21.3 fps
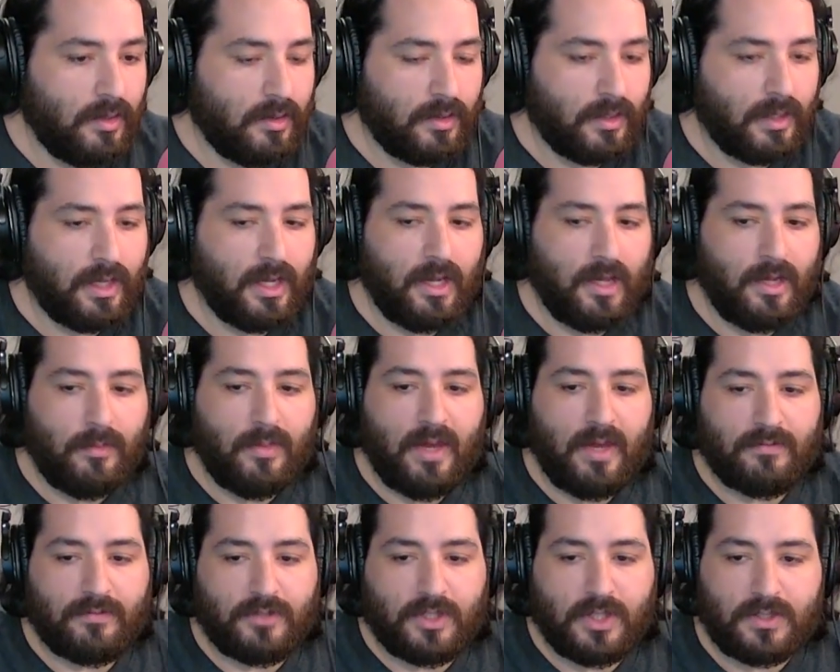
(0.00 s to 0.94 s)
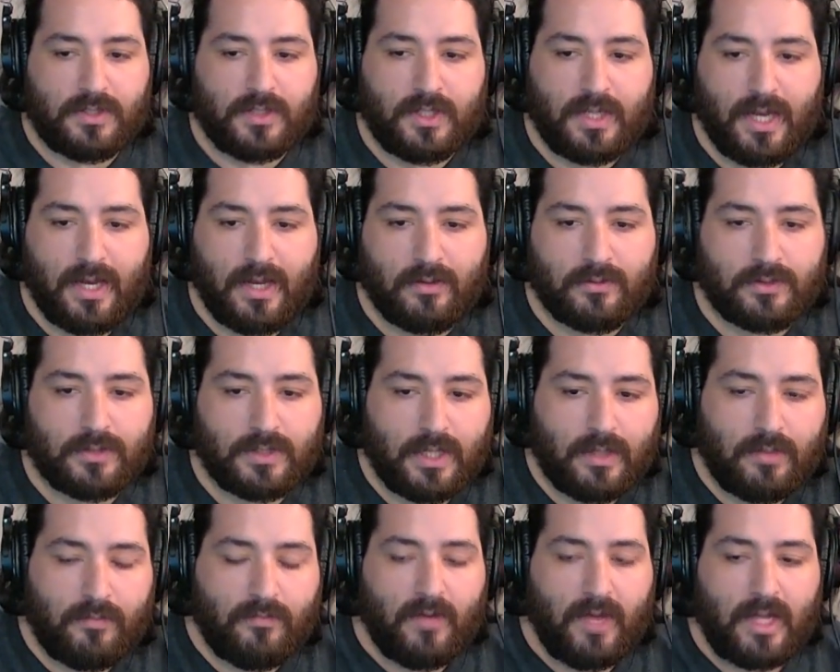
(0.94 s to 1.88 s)
the game have just announced
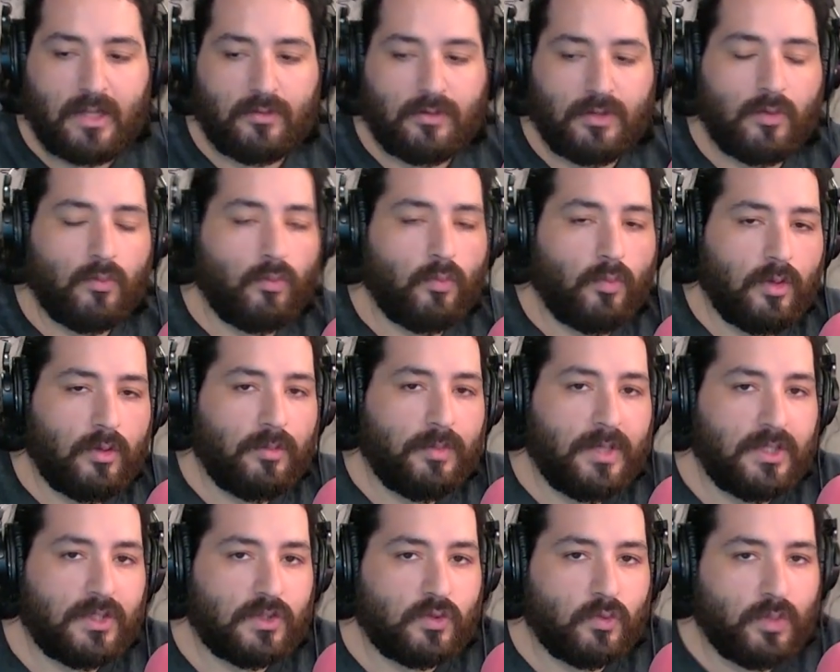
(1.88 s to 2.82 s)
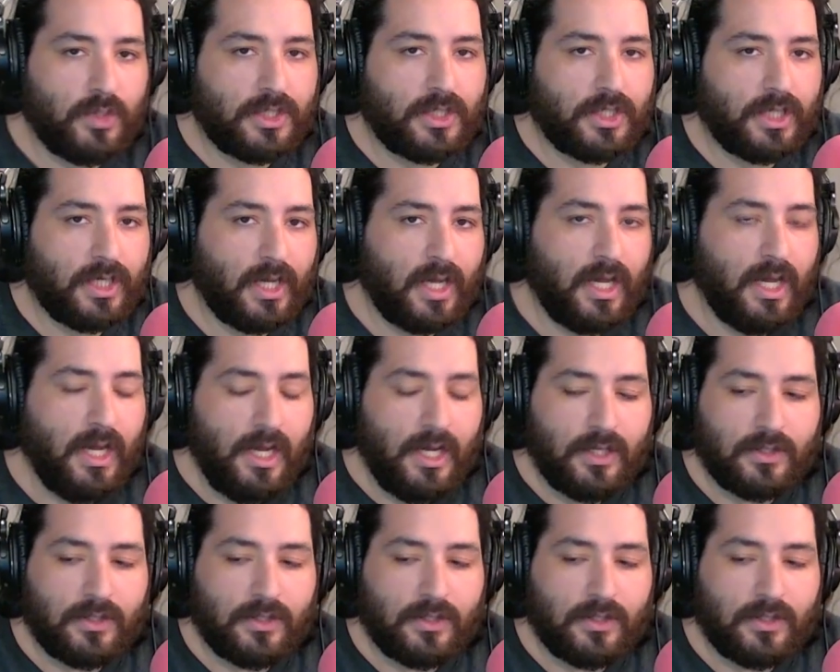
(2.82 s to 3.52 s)
that Valorant will be switching